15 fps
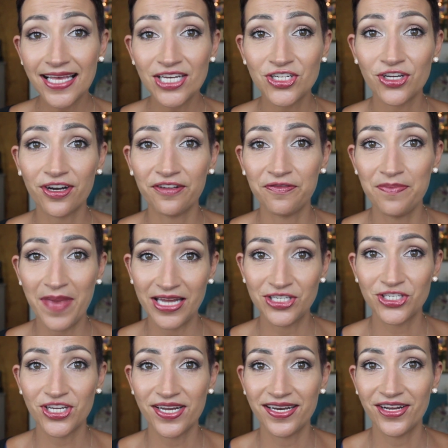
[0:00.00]
I should have
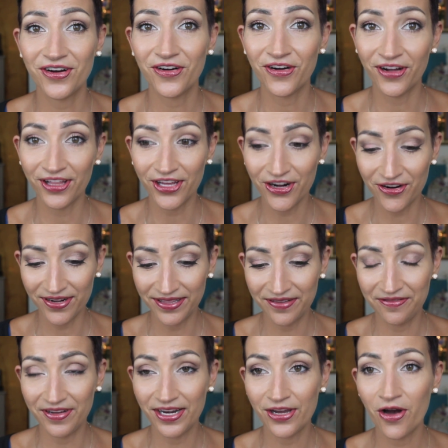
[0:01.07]
mentioned it earlier in
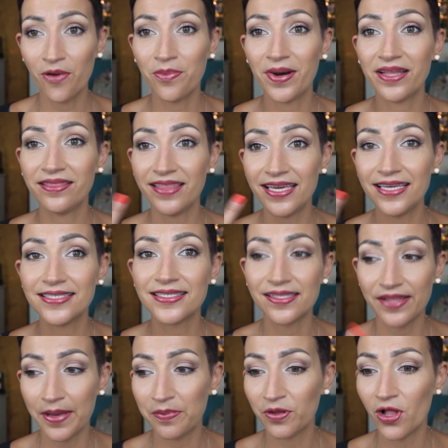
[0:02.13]
the video, but these
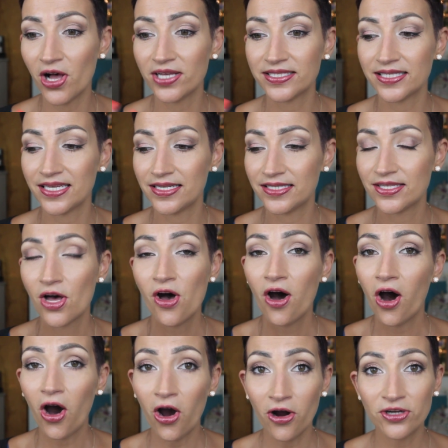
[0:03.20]
lip glosses
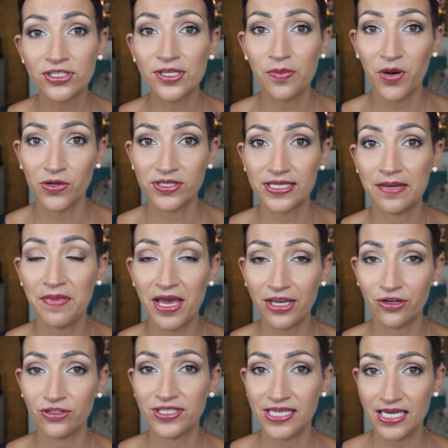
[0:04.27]
are supposed to make
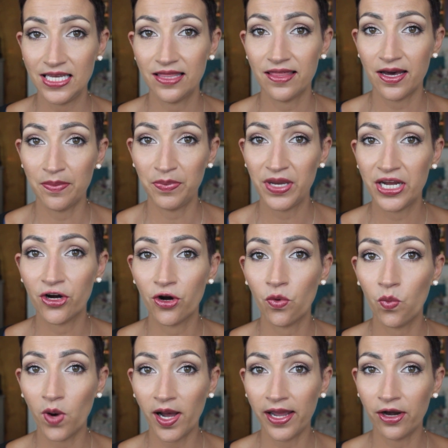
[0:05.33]
your teeth appear
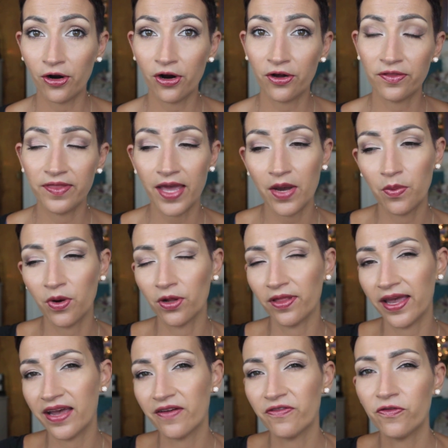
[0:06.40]
whiter. They were
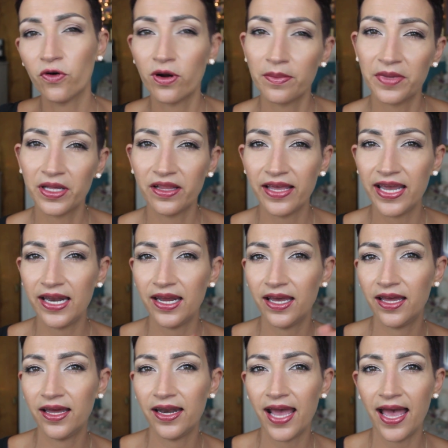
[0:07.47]
like formulated
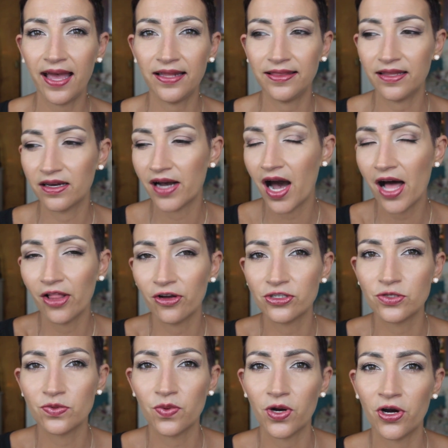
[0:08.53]
and the
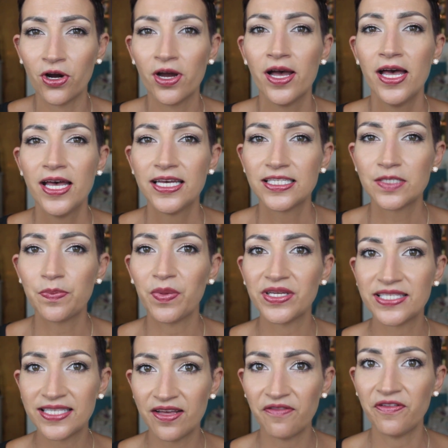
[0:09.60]
colors were
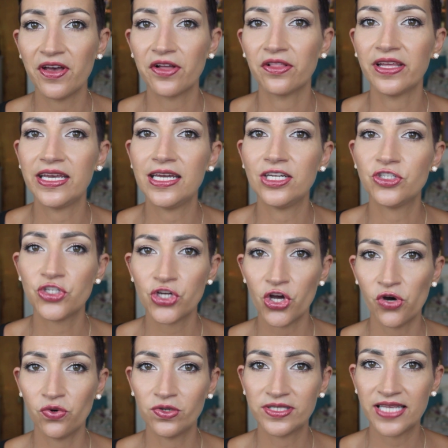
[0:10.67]
specifically
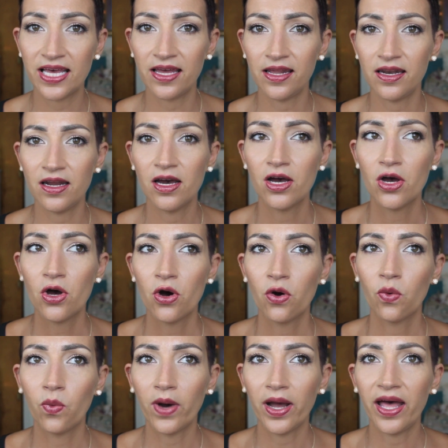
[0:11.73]
chosen
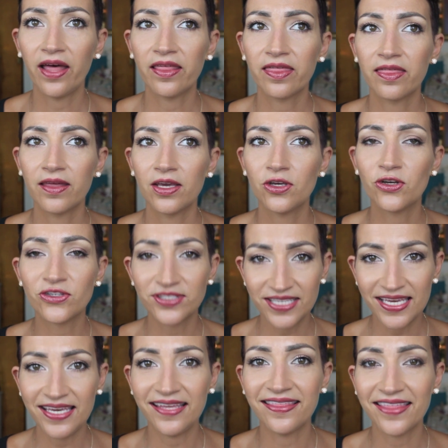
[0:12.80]
with your
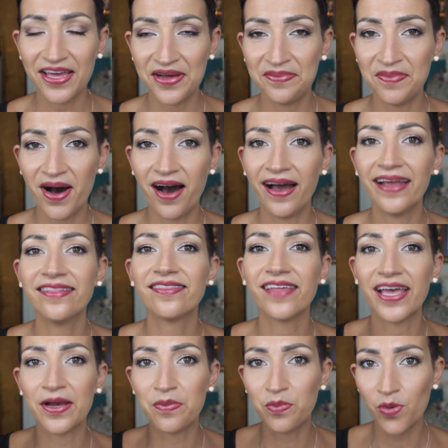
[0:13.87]
teeth in mind,
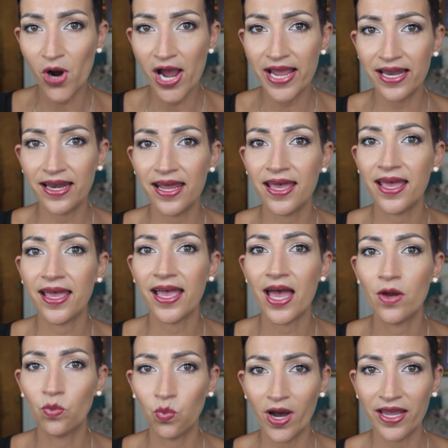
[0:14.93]
like brightening
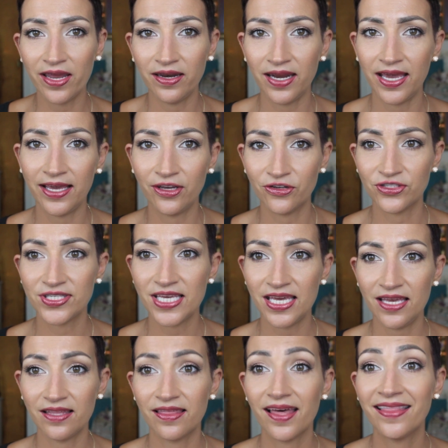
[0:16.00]
and whitening your
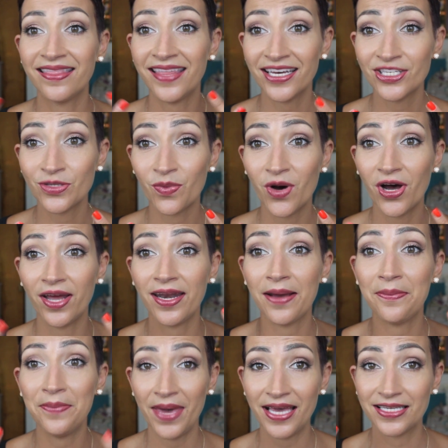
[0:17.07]
teeth. This one
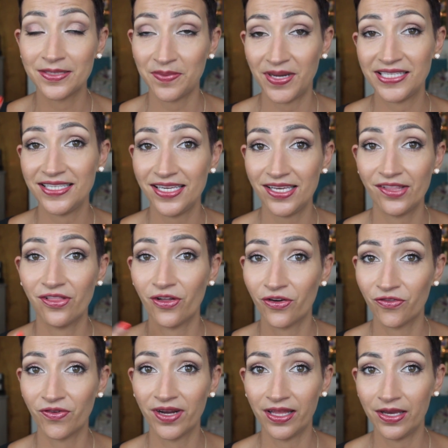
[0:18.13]
makes my teeth
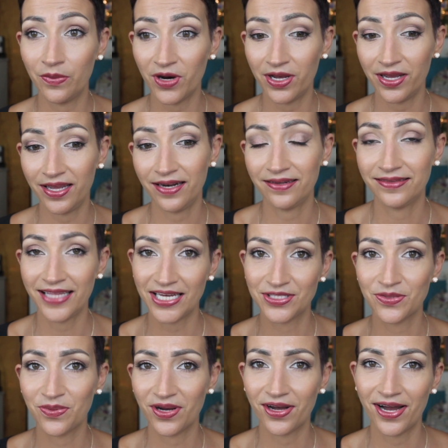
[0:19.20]
look really white.
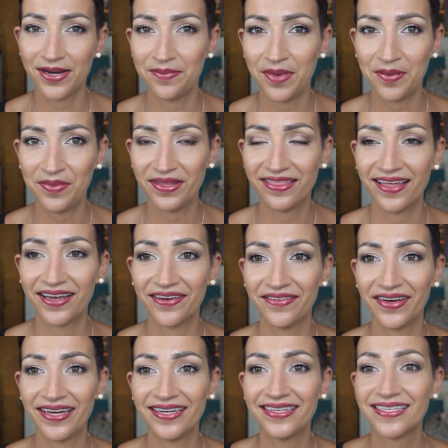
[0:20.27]
That's what kind of made me think of
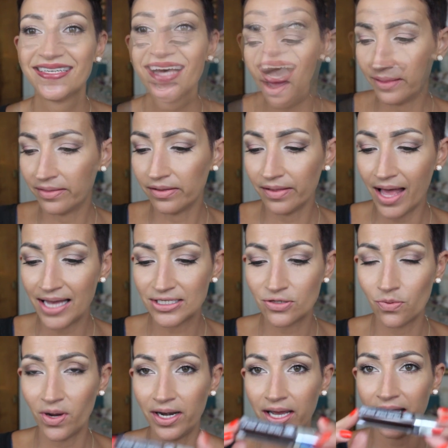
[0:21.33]
it. Okay, and the last
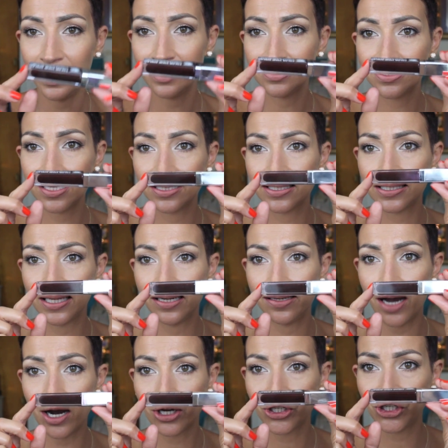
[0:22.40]
one is
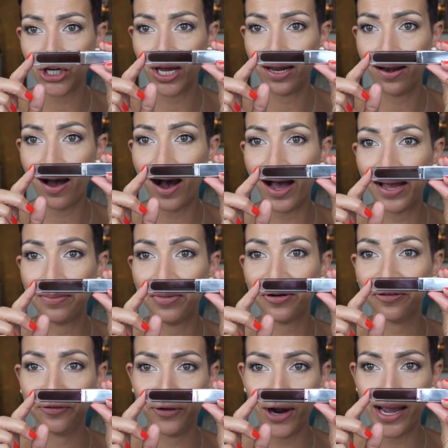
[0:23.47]
Seduction. I am
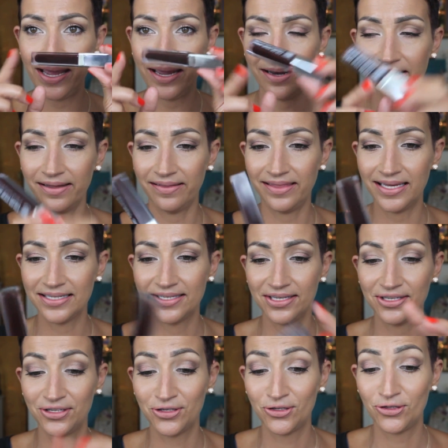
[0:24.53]
afraid this
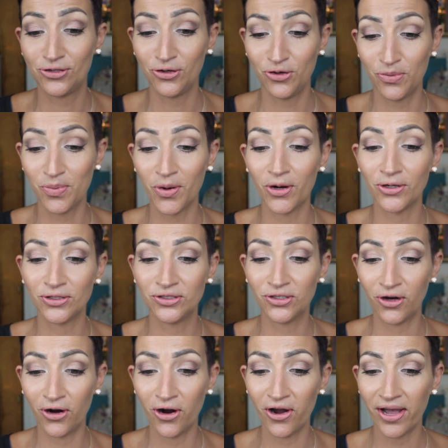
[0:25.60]
is super
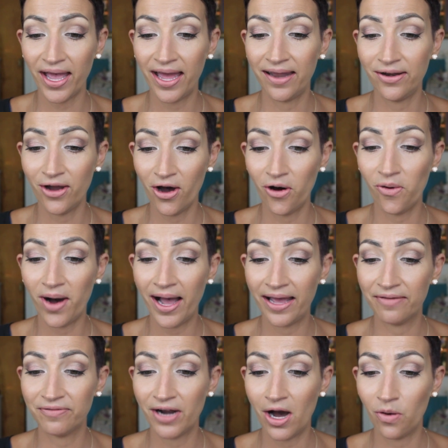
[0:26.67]
dark, and no, I
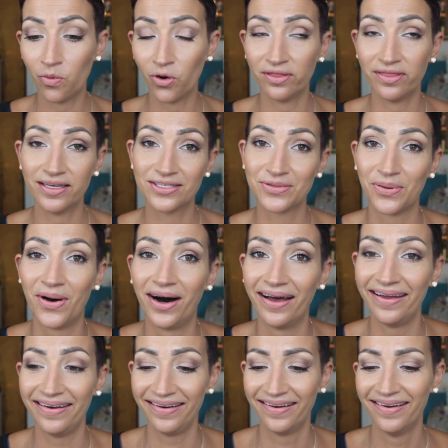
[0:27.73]
have not worn this
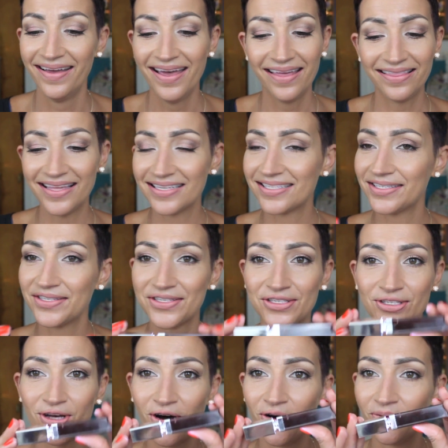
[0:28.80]
one. This is
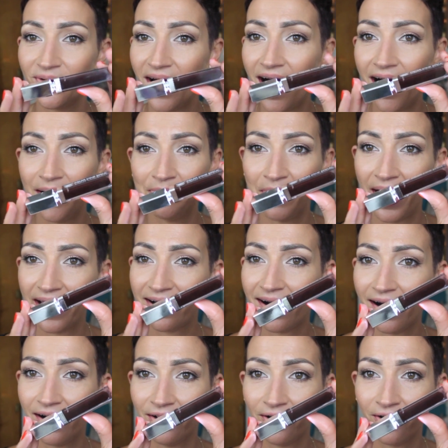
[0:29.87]
so not my
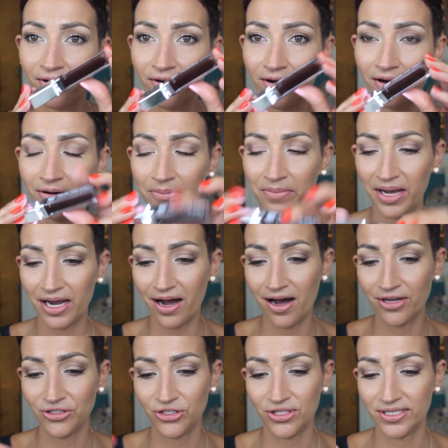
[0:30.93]
color. Oh my
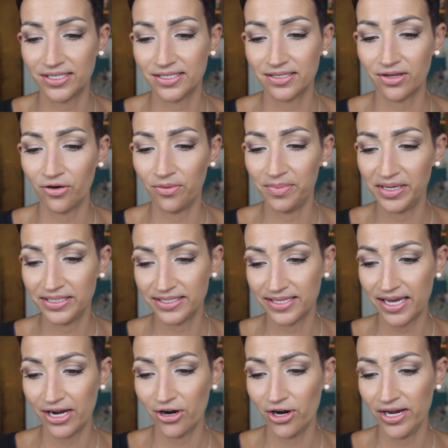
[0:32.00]
gosh, this is gonna be
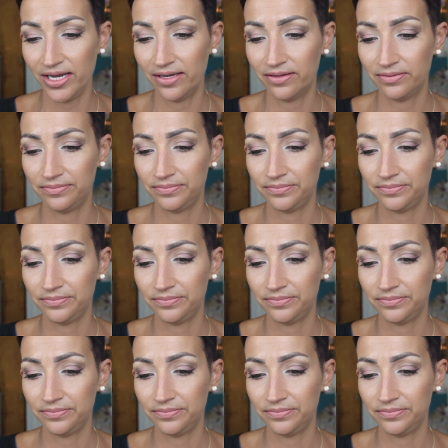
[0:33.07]
scary.